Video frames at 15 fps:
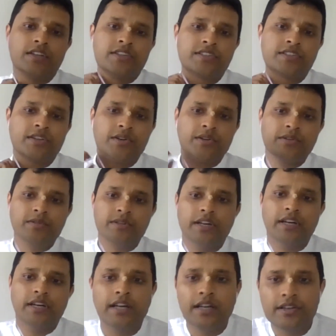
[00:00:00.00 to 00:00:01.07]
So
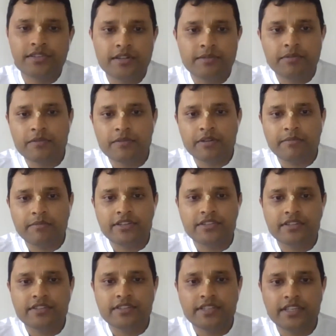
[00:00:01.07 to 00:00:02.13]
Srila Prabhupada
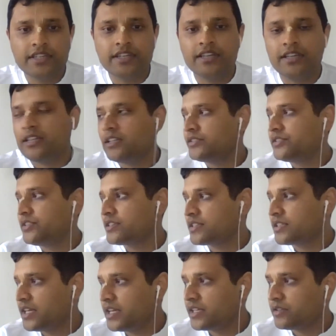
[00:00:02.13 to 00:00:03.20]
mentions here,
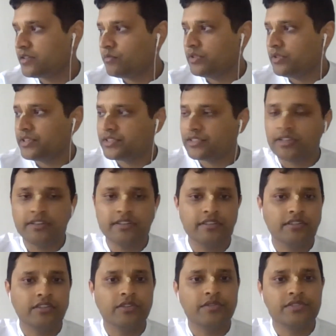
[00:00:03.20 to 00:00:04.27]
just like when the sun
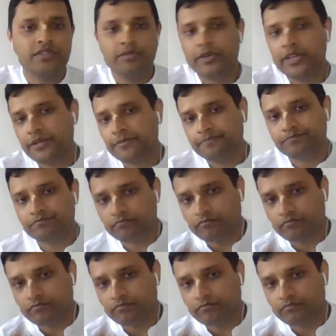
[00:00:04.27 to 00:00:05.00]
goes away,